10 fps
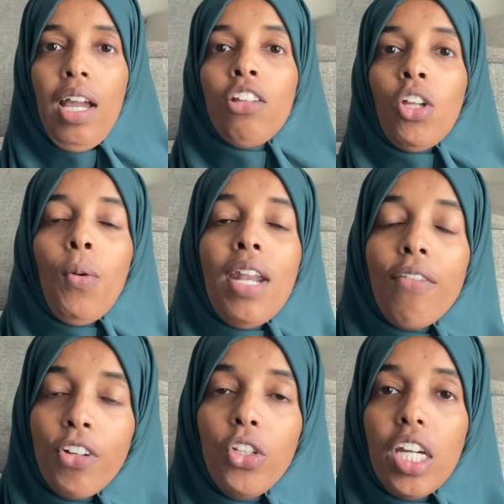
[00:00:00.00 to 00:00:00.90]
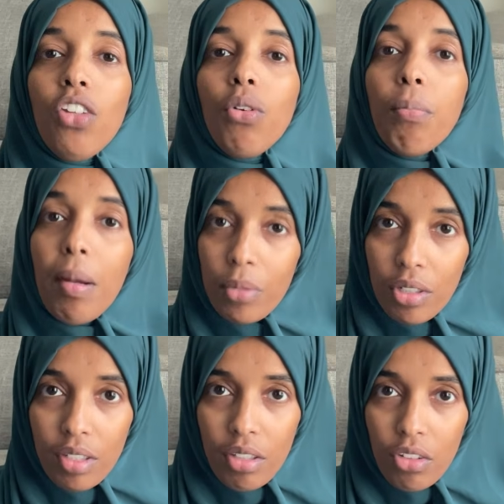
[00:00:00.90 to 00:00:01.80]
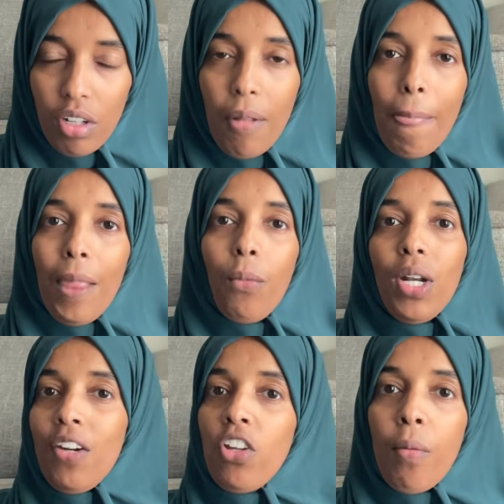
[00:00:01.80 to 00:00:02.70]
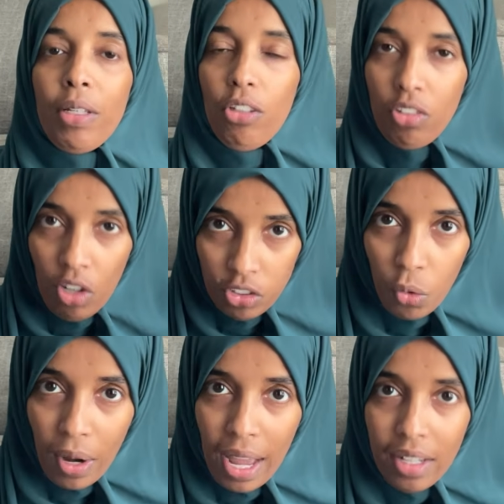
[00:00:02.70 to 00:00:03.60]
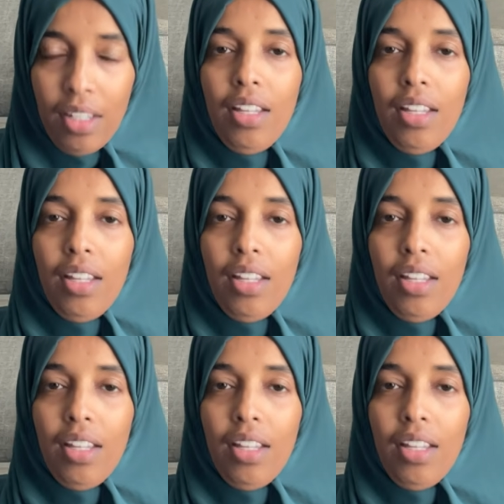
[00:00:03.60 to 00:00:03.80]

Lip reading: And so whenever you can remember, sister, whenever you're about to start Quran,